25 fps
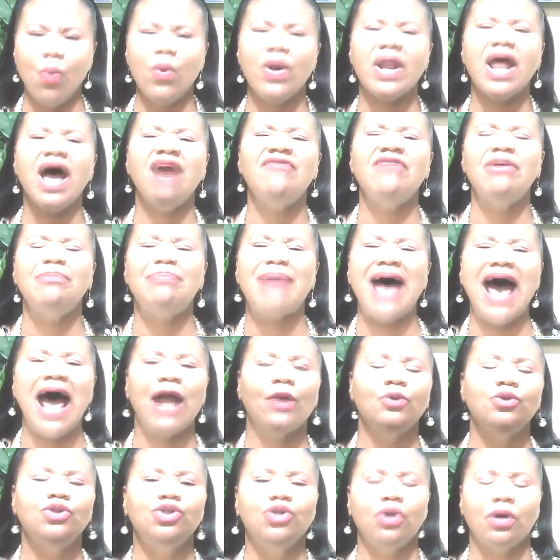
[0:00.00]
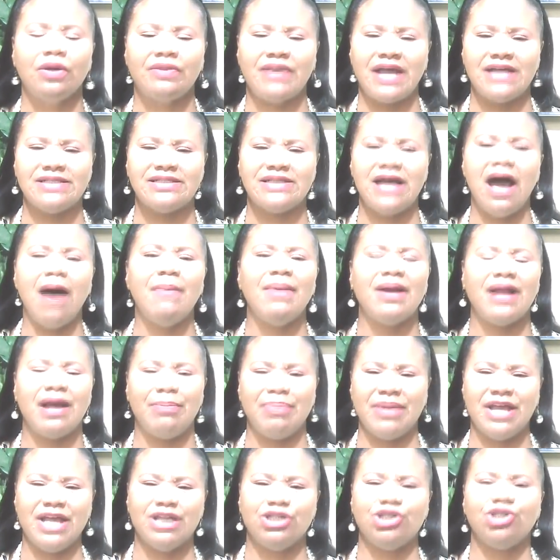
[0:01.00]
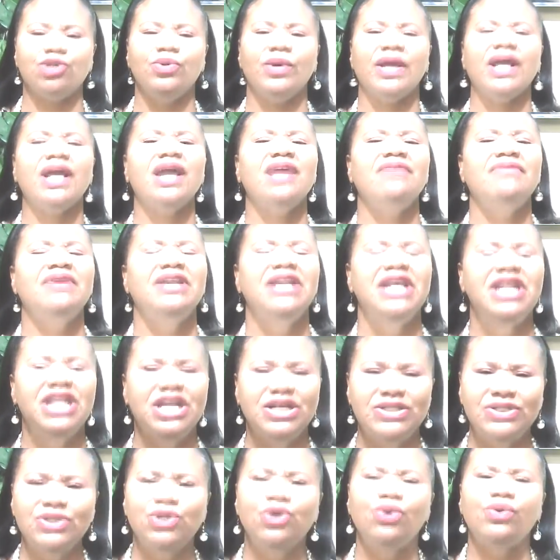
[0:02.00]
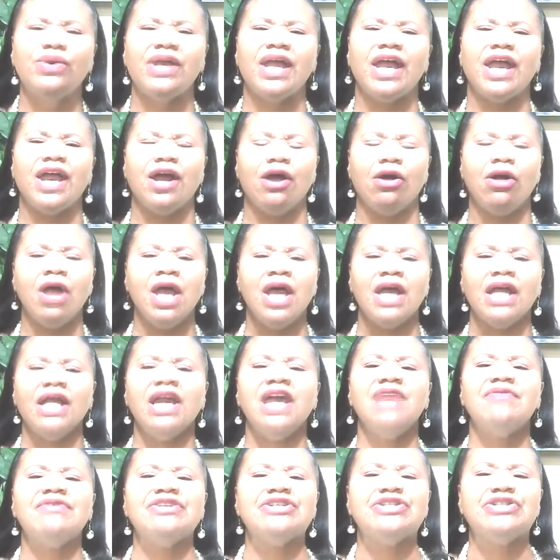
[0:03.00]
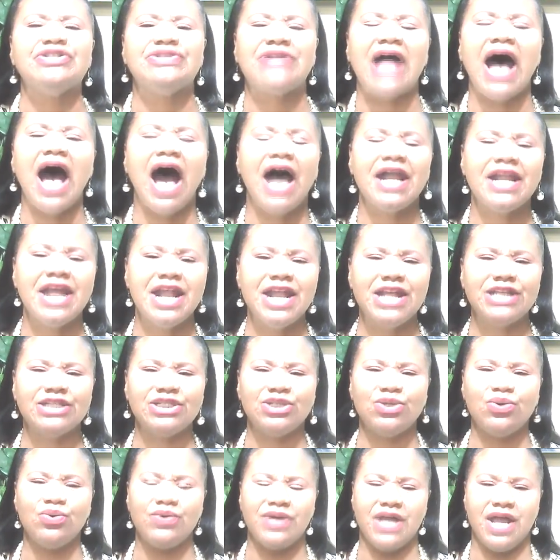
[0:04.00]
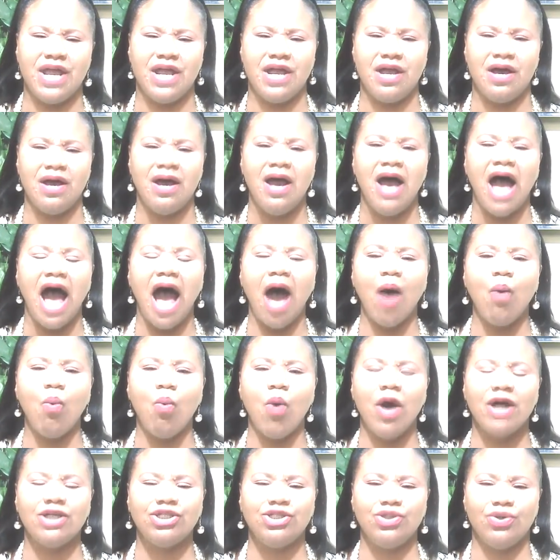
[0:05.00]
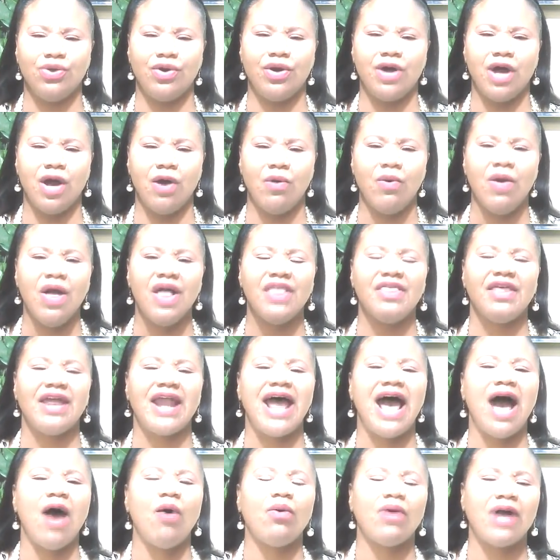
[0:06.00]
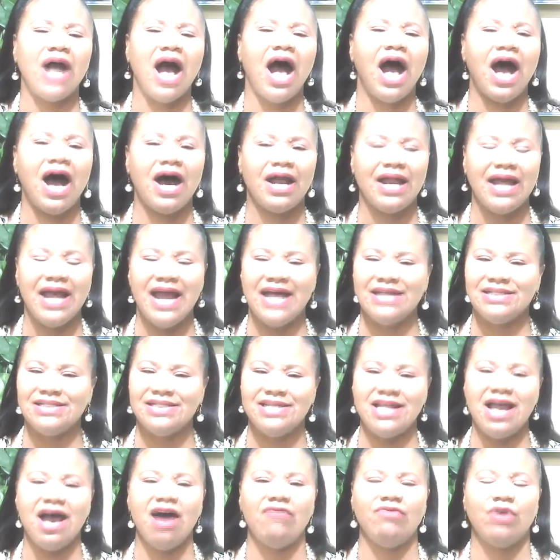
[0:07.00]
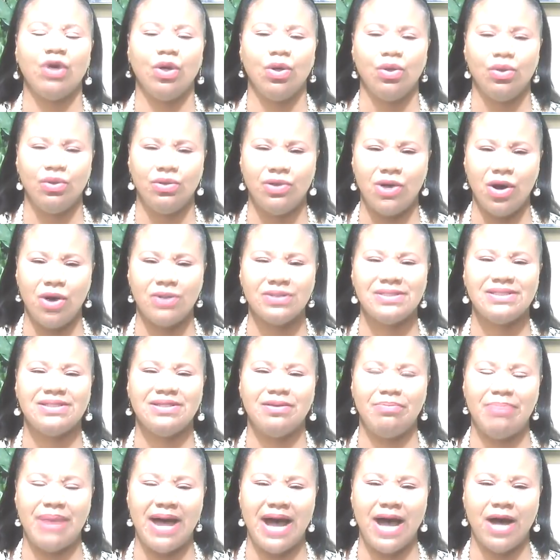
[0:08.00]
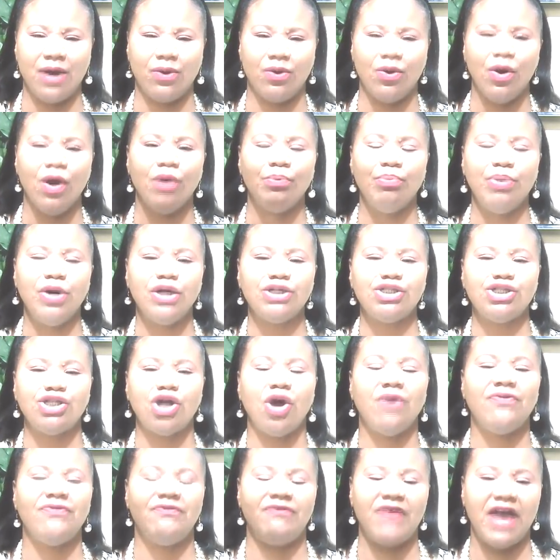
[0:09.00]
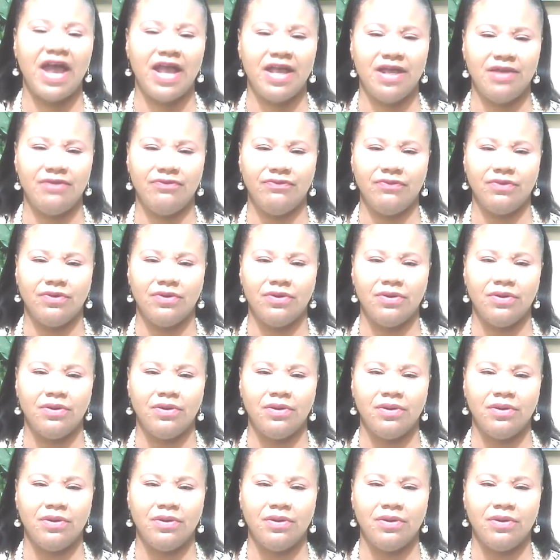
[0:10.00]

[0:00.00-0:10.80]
whatever you joke that's coming up against you, even in this new year, even starting in this new year, I want you to know that our God has never lost the battle. Put your faith